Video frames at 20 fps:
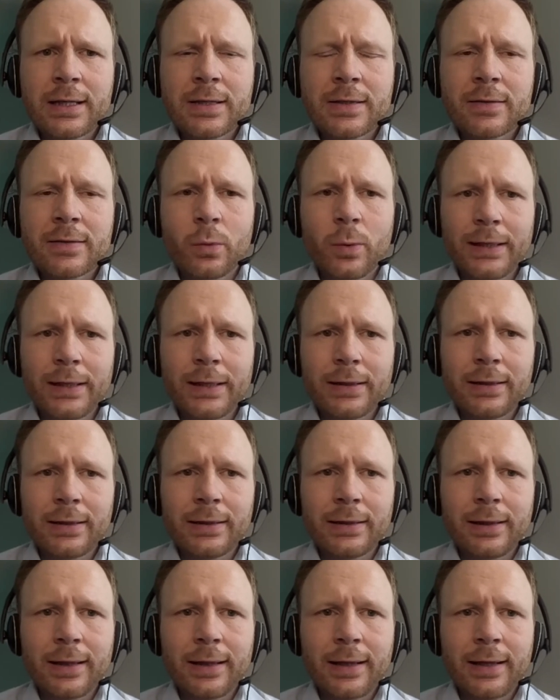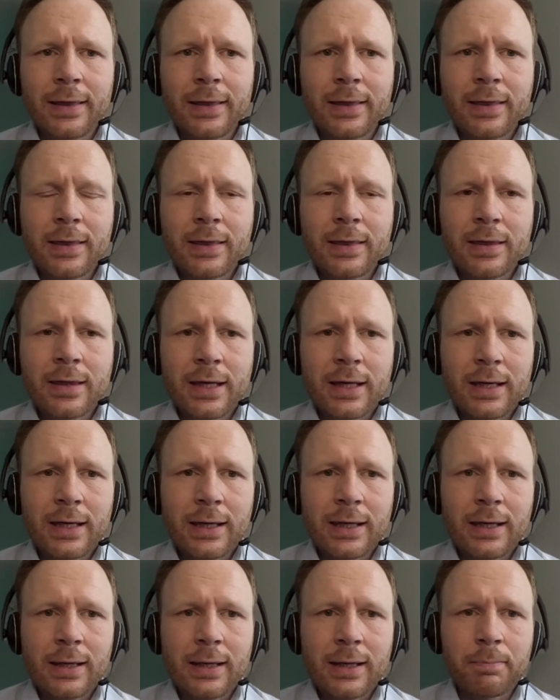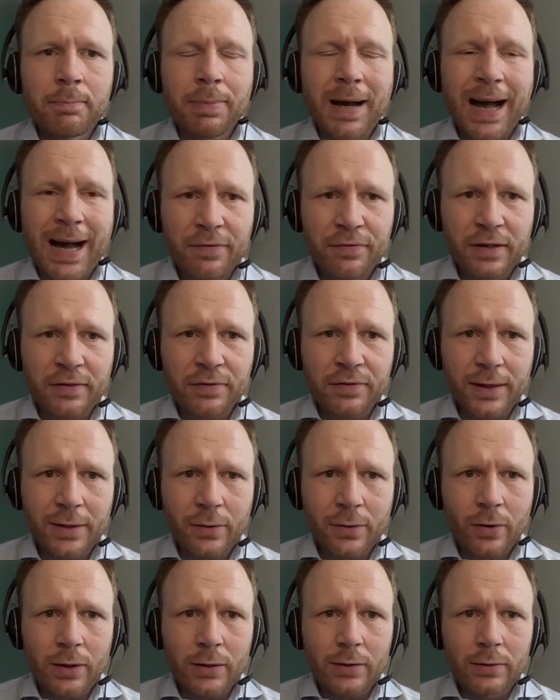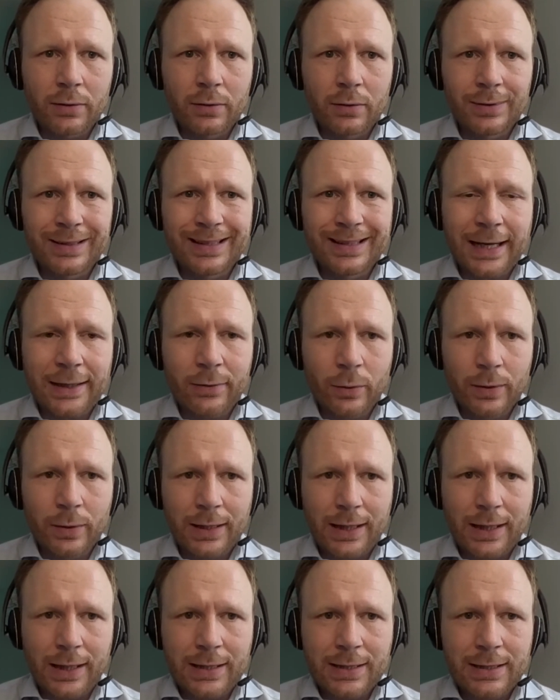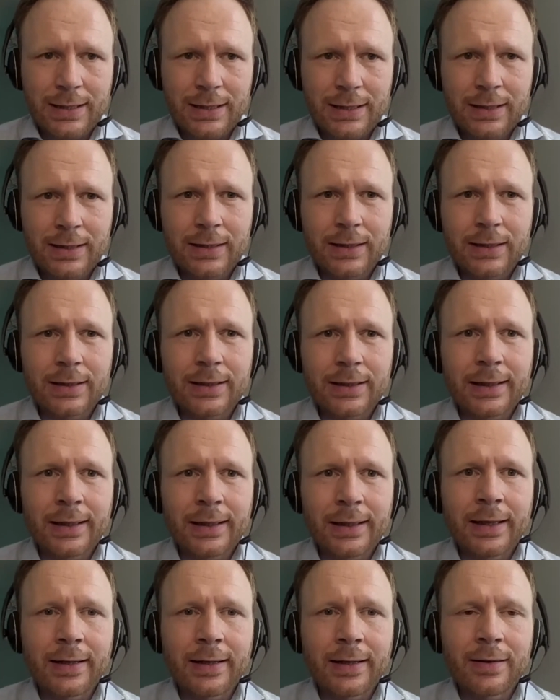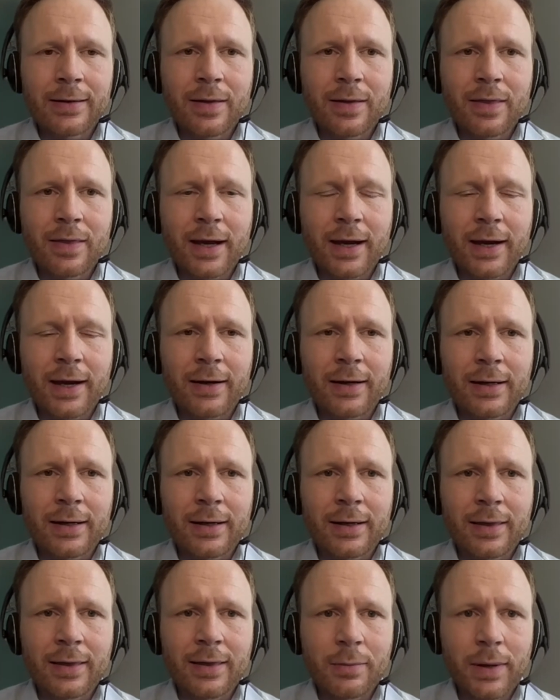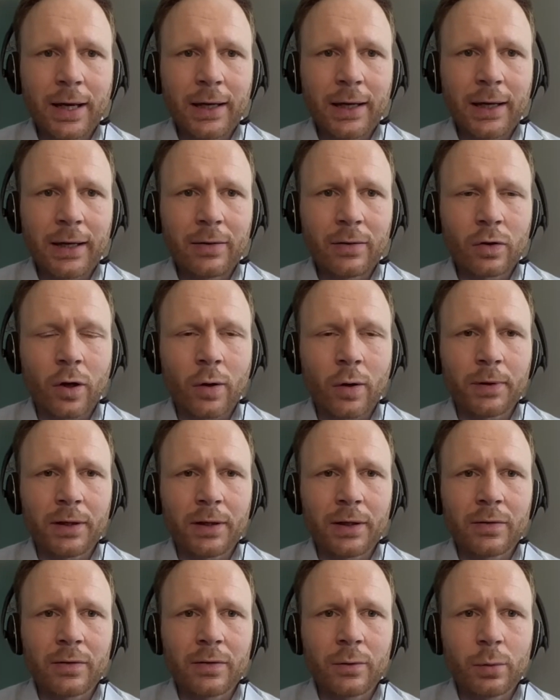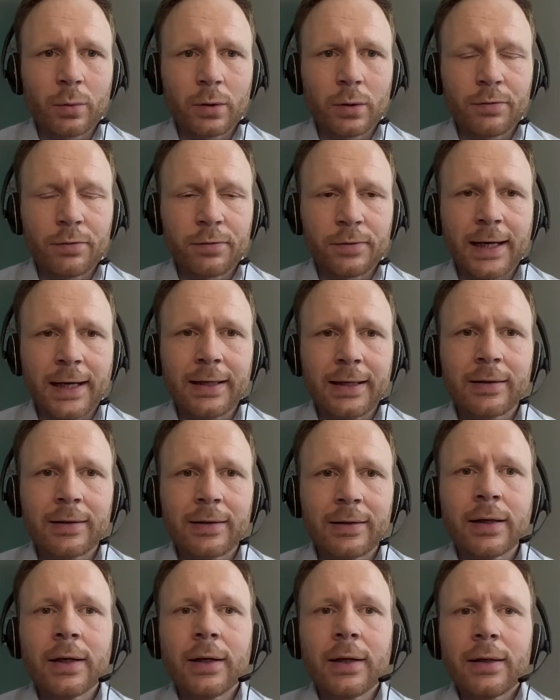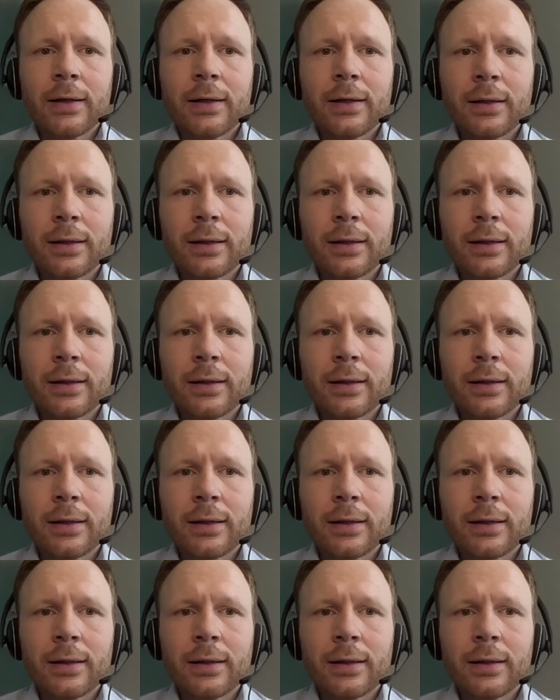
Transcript: It's written in the BAFA-Verordnung 33, and there are the main topics you will find.